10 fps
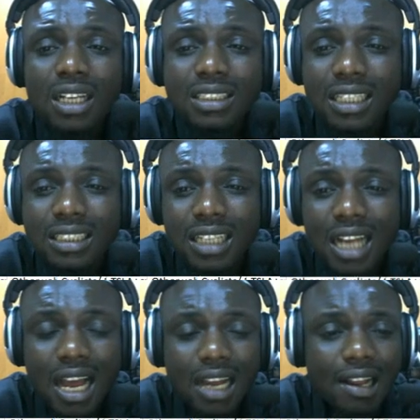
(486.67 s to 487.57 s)

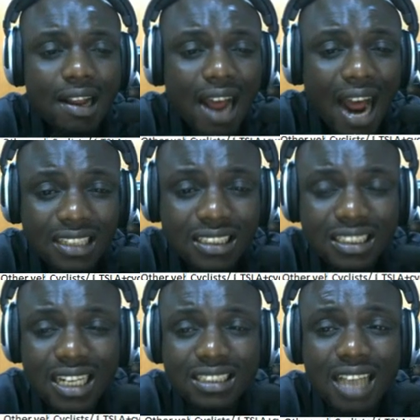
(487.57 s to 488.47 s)
Tesla
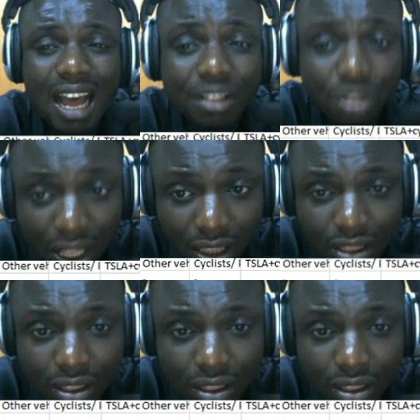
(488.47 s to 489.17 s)
accidents and death.